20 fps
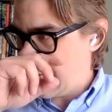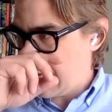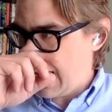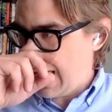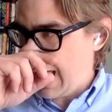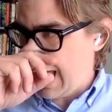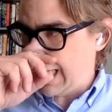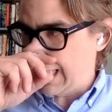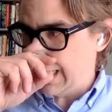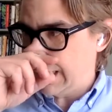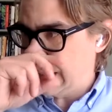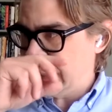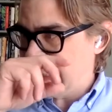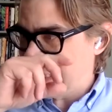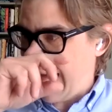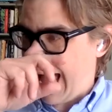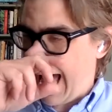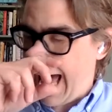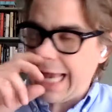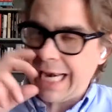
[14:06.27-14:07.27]
And
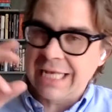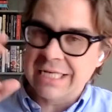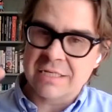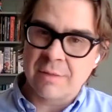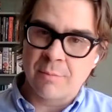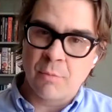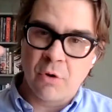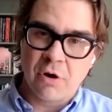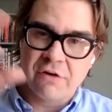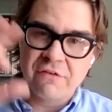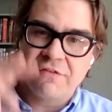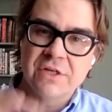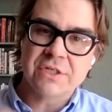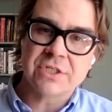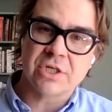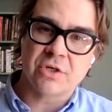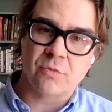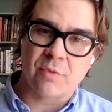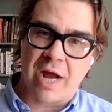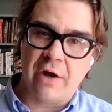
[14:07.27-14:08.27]
that is a more
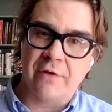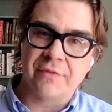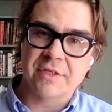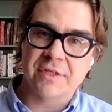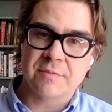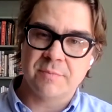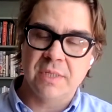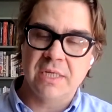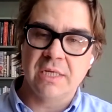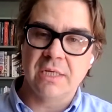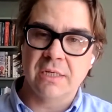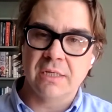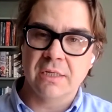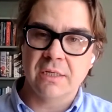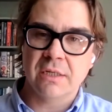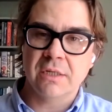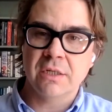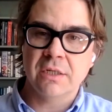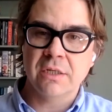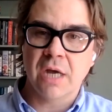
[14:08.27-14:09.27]
efficient route that's being
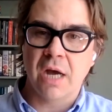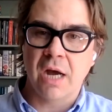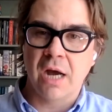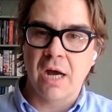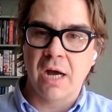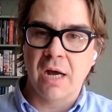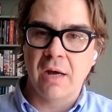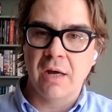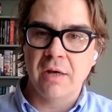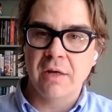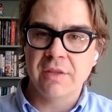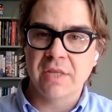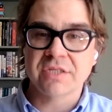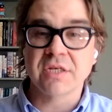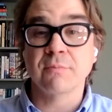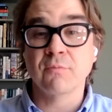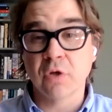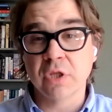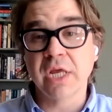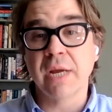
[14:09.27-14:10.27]
that's
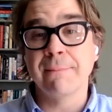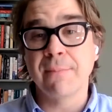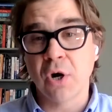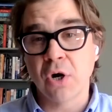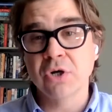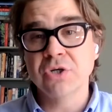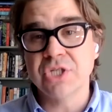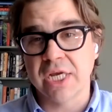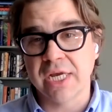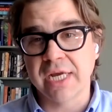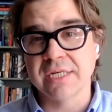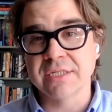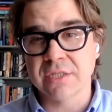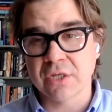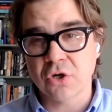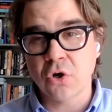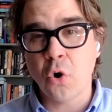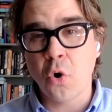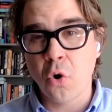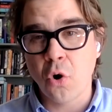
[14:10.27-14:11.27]
really emerging as the
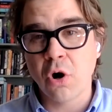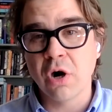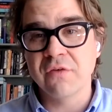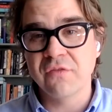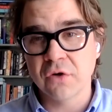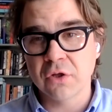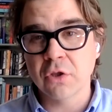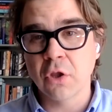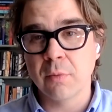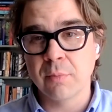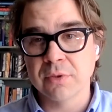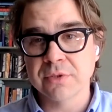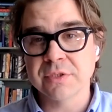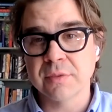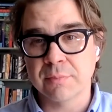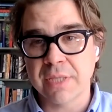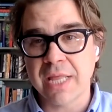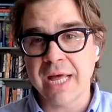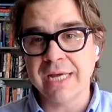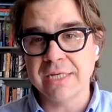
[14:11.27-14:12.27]
core of a global
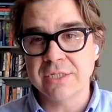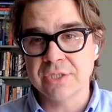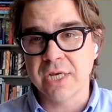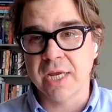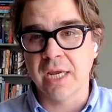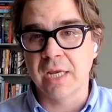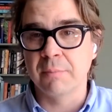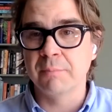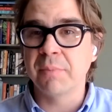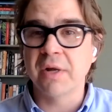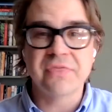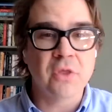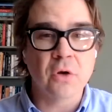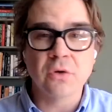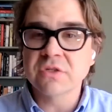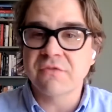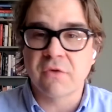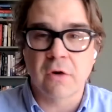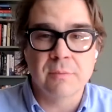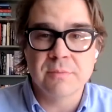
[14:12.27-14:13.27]
supply chain. But
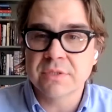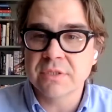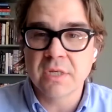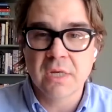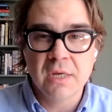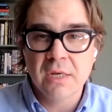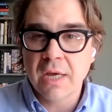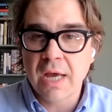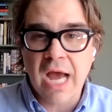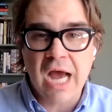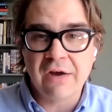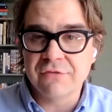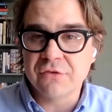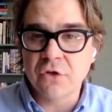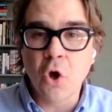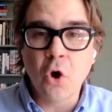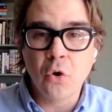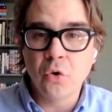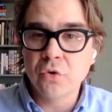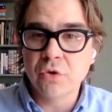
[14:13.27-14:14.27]
those firms have
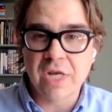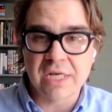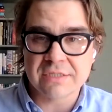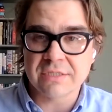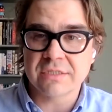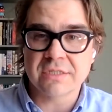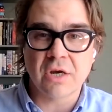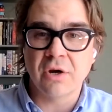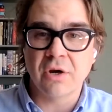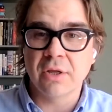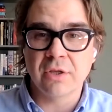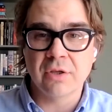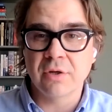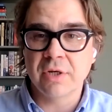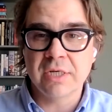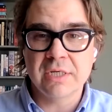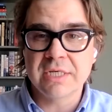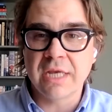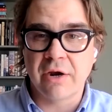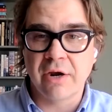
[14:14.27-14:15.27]
no
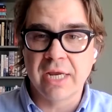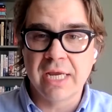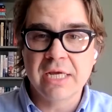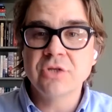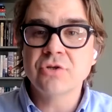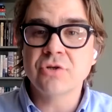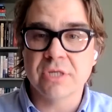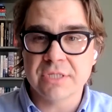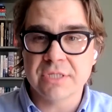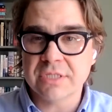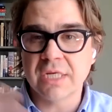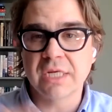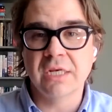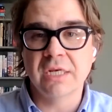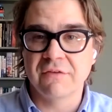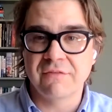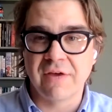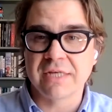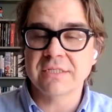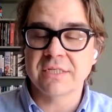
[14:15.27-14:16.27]
necessary interest in
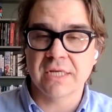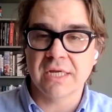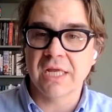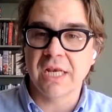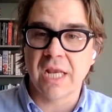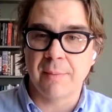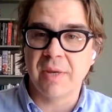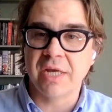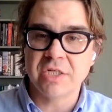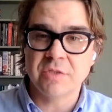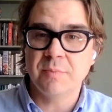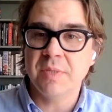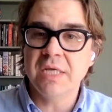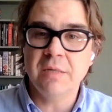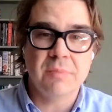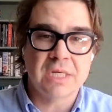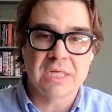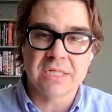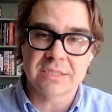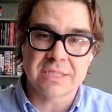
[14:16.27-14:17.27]
investing in MHP
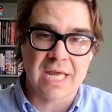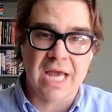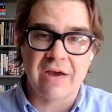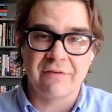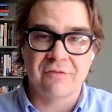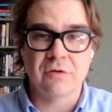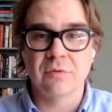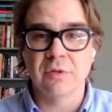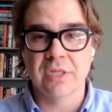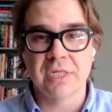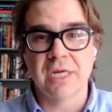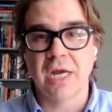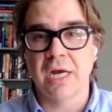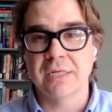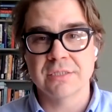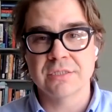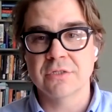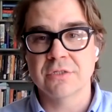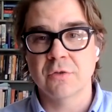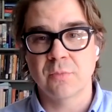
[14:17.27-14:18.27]
because they haven't really
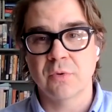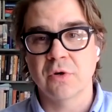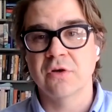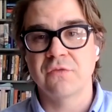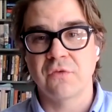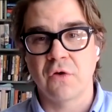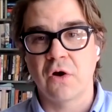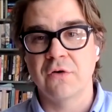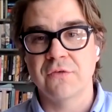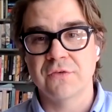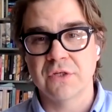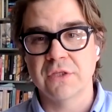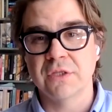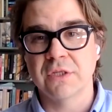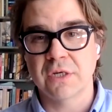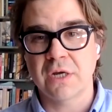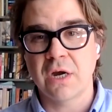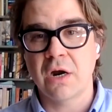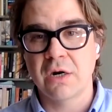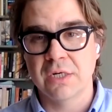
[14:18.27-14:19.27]
gotten super involved in the
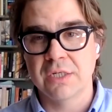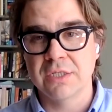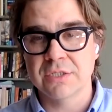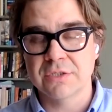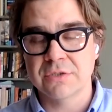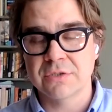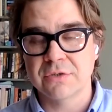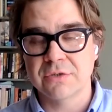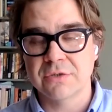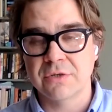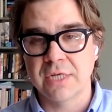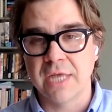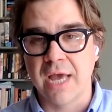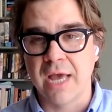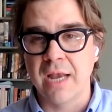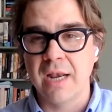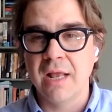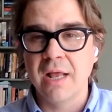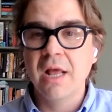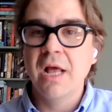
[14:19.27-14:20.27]
car industry
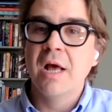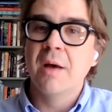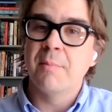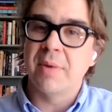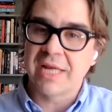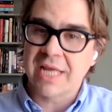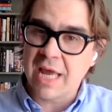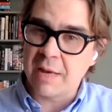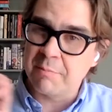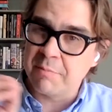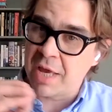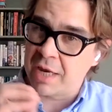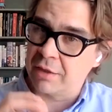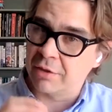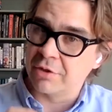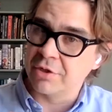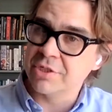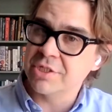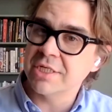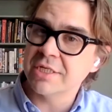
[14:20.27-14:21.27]
yet. But again,
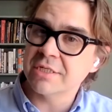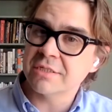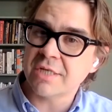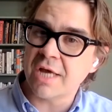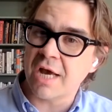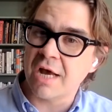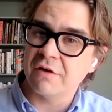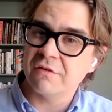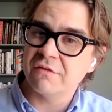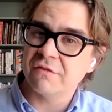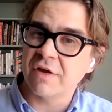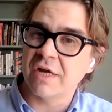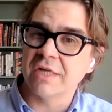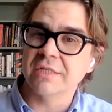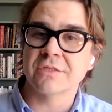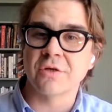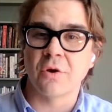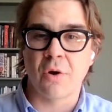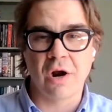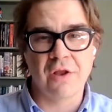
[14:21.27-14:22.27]
metallurgy is tough. And
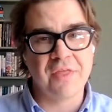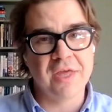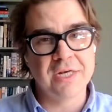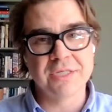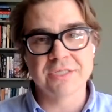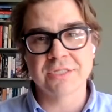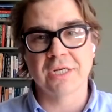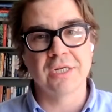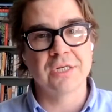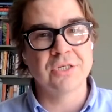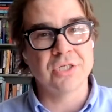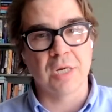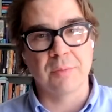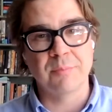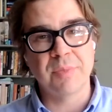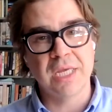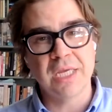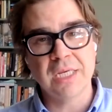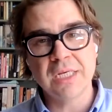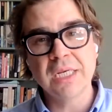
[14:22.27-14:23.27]
so are they just going to
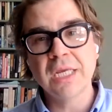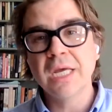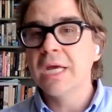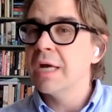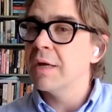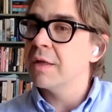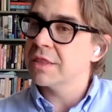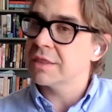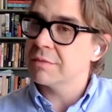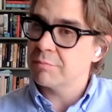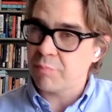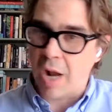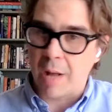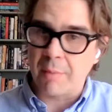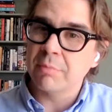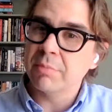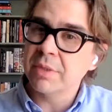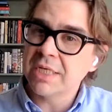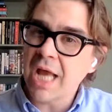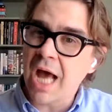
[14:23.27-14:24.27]
jump in?
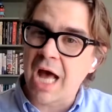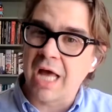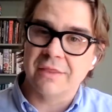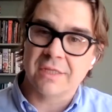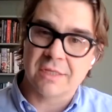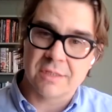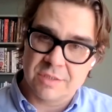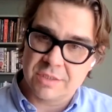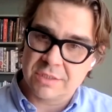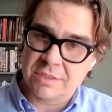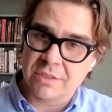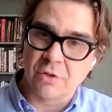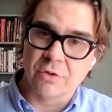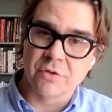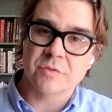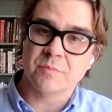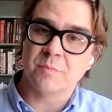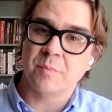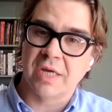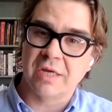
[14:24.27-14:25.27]
Probably not, because
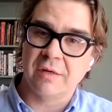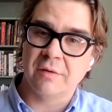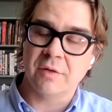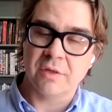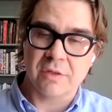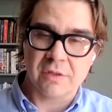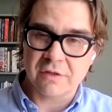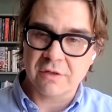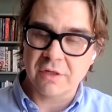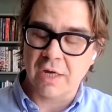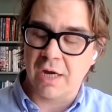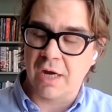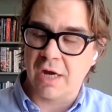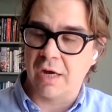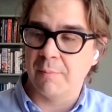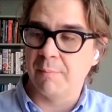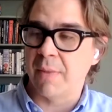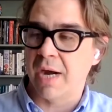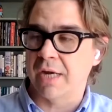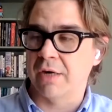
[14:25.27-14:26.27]
those big
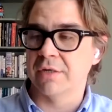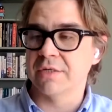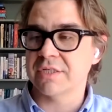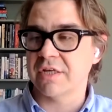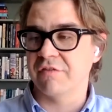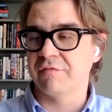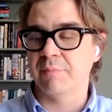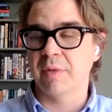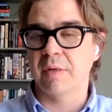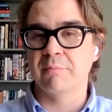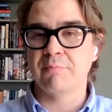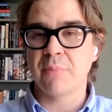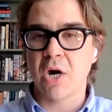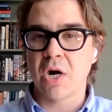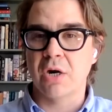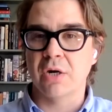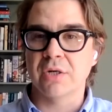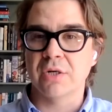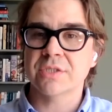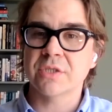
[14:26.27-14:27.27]
miners have been burned.